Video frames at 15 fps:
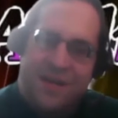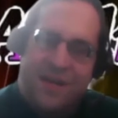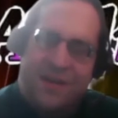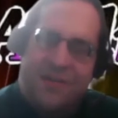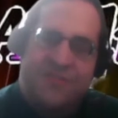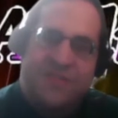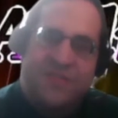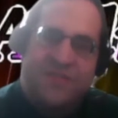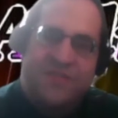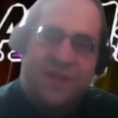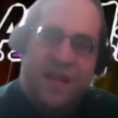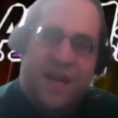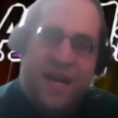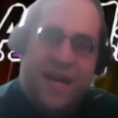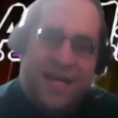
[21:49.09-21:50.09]
different
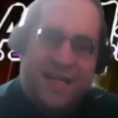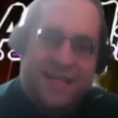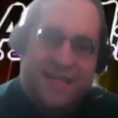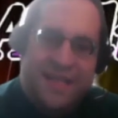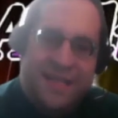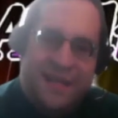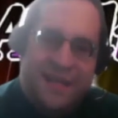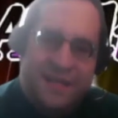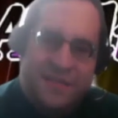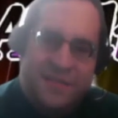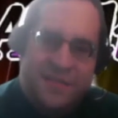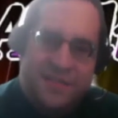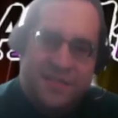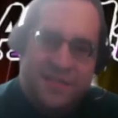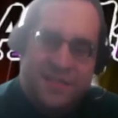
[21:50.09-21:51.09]
ideas,
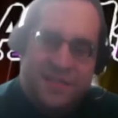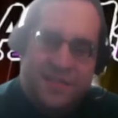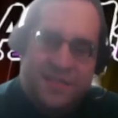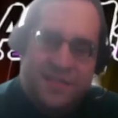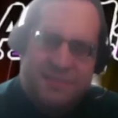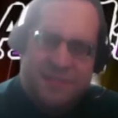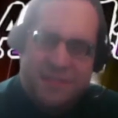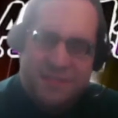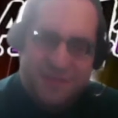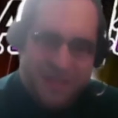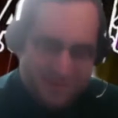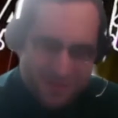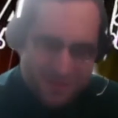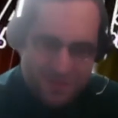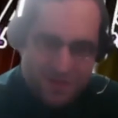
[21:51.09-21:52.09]
especially with
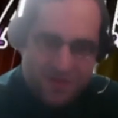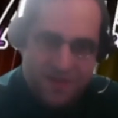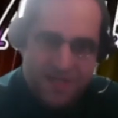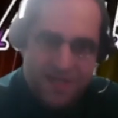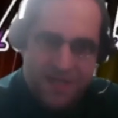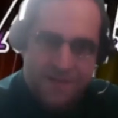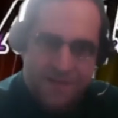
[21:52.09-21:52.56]
Maria.